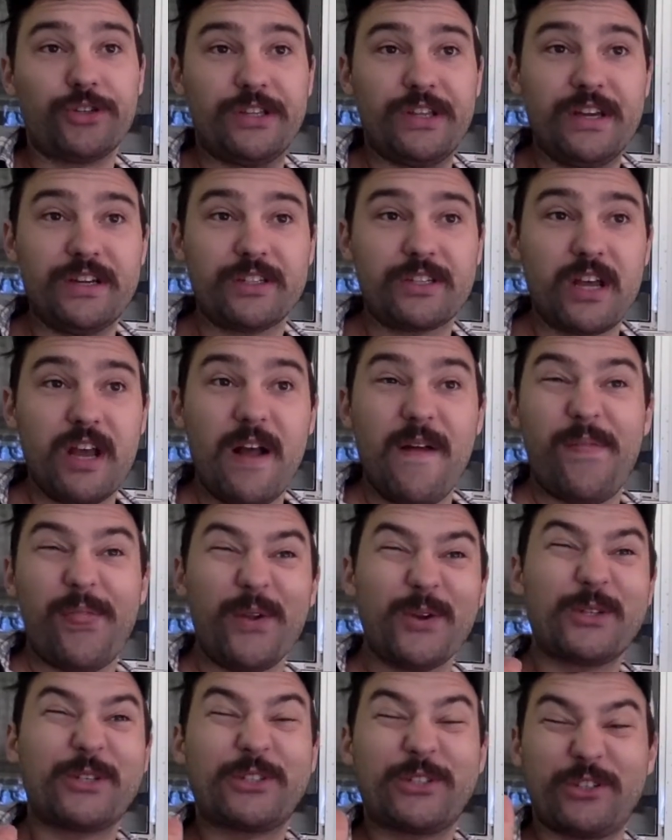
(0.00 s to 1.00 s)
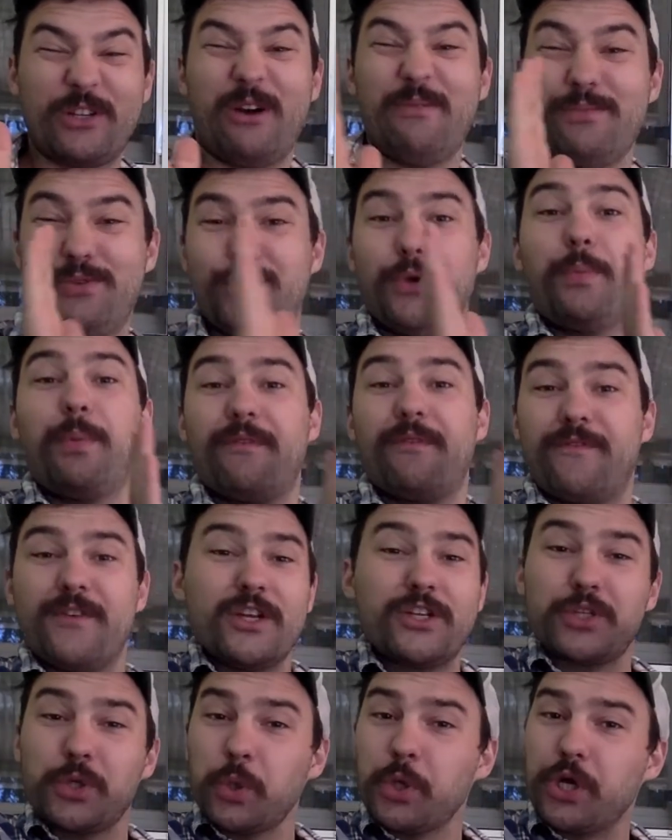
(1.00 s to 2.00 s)
there's some
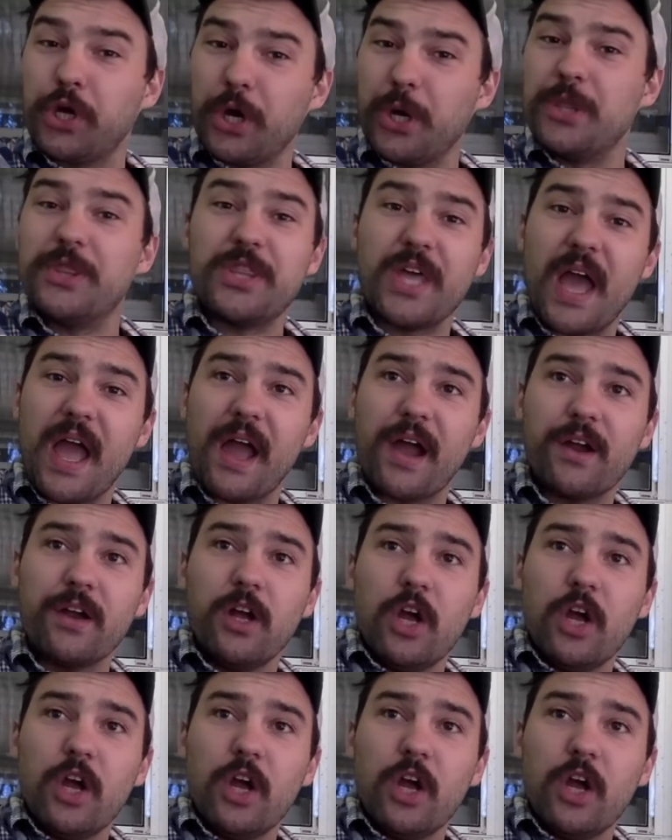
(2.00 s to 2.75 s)
superficial good there.